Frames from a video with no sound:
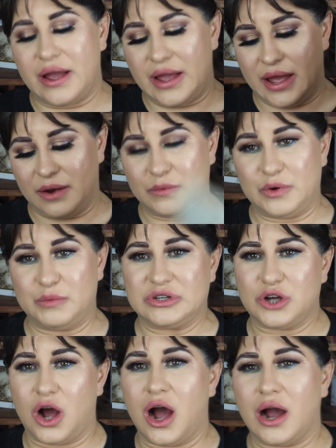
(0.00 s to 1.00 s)
And we would
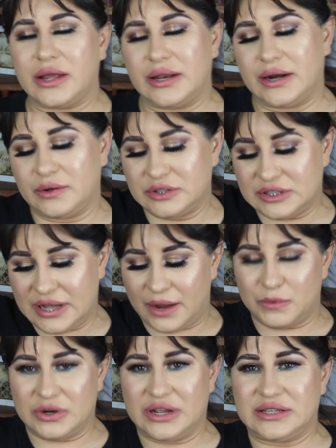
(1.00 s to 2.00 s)
talk, and I would say,
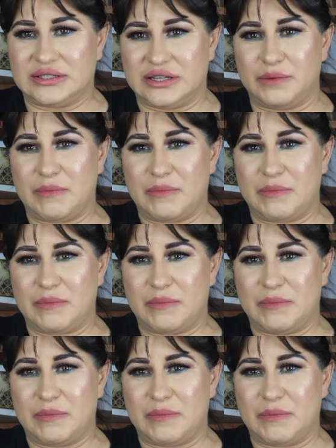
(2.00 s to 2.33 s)
has he